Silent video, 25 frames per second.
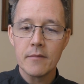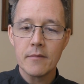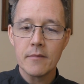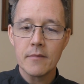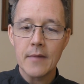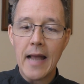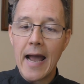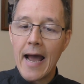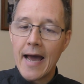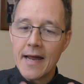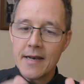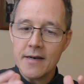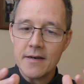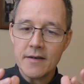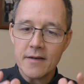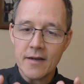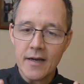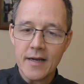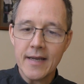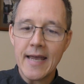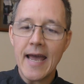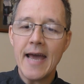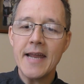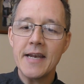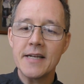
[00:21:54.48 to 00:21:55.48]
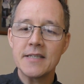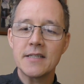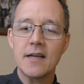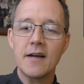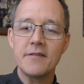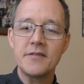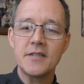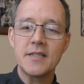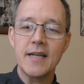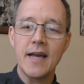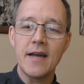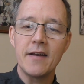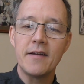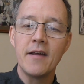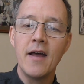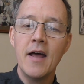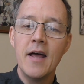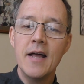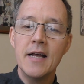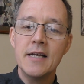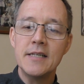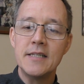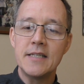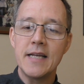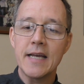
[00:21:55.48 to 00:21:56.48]
And again, as I've said,
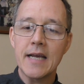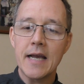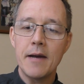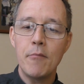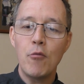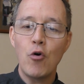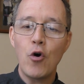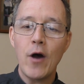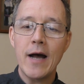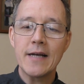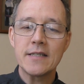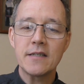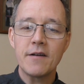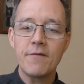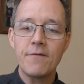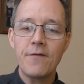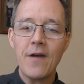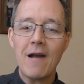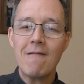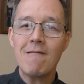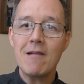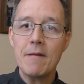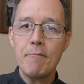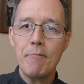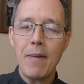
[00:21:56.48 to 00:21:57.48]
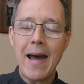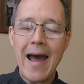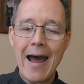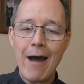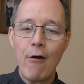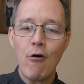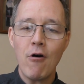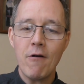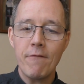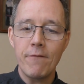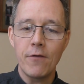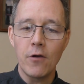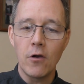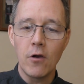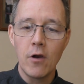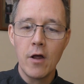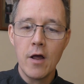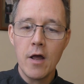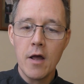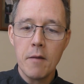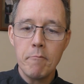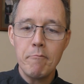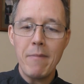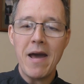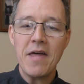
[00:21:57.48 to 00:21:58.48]
Sycamore has a very powerful
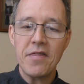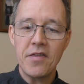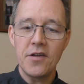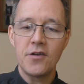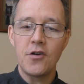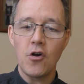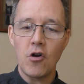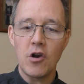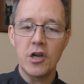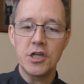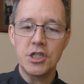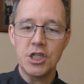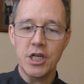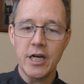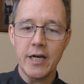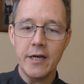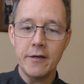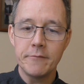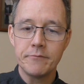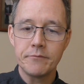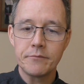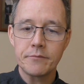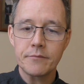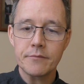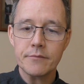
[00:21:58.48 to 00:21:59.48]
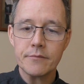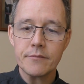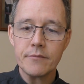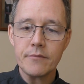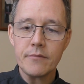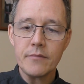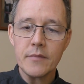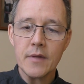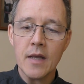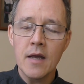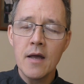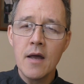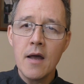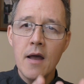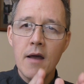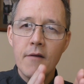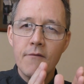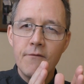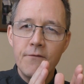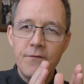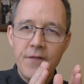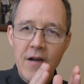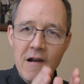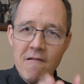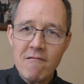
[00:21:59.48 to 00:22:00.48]
methodology.
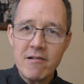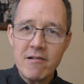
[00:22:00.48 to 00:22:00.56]
Very